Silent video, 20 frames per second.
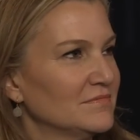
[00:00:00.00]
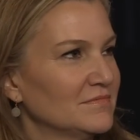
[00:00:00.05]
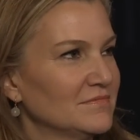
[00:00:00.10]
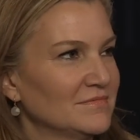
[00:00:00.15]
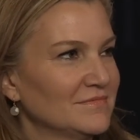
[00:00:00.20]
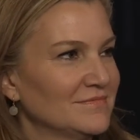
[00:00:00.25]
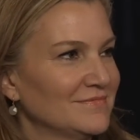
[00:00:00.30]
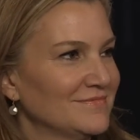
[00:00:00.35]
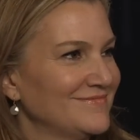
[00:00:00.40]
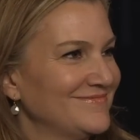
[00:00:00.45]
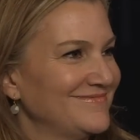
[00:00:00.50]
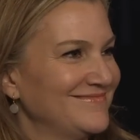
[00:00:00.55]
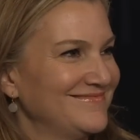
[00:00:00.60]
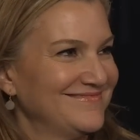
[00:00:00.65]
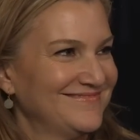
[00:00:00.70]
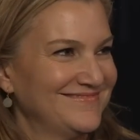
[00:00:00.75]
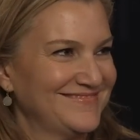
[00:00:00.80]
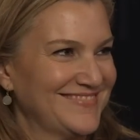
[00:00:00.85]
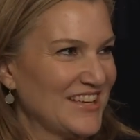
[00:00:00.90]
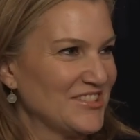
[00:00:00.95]
Yeah.
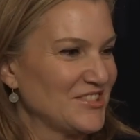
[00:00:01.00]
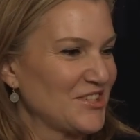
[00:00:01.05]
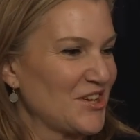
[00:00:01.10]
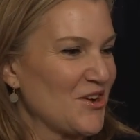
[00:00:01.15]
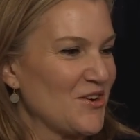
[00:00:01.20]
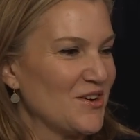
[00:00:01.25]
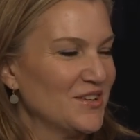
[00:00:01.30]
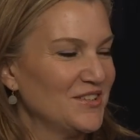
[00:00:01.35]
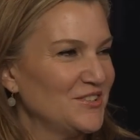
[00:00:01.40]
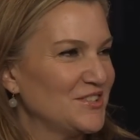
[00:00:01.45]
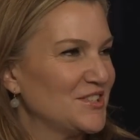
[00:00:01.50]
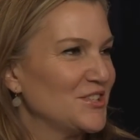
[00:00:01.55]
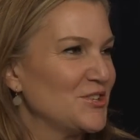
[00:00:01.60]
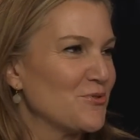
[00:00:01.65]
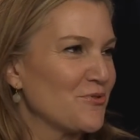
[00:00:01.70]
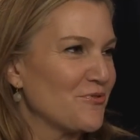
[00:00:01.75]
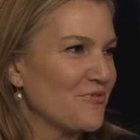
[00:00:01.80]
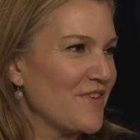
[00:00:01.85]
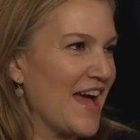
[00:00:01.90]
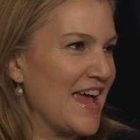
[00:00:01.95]
How's it going? You
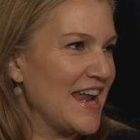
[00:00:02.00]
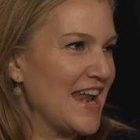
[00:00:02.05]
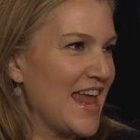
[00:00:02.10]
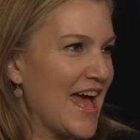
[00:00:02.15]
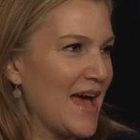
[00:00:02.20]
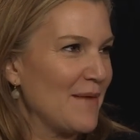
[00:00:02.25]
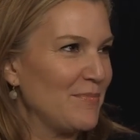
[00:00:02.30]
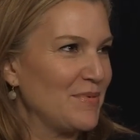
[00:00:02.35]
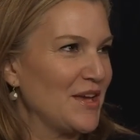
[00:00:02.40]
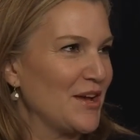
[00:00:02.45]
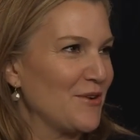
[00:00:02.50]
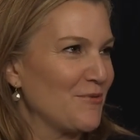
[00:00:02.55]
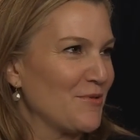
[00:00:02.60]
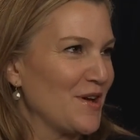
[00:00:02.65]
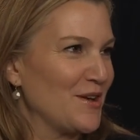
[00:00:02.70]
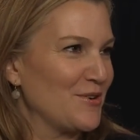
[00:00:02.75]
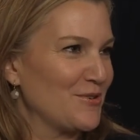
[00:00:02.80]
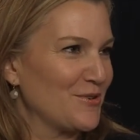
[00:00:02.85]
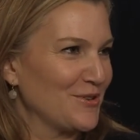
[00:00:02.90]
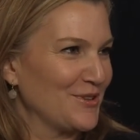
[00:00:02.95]
said you were fat and happy. I
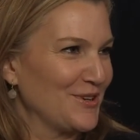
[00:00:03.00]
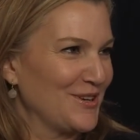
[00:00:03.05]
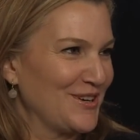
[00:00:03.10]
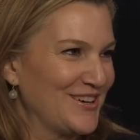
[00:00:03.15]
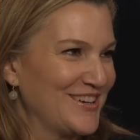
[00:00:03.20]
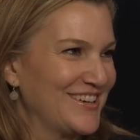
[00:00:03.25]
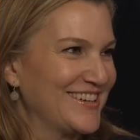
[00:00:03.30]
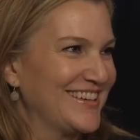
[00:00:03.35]
read earlier.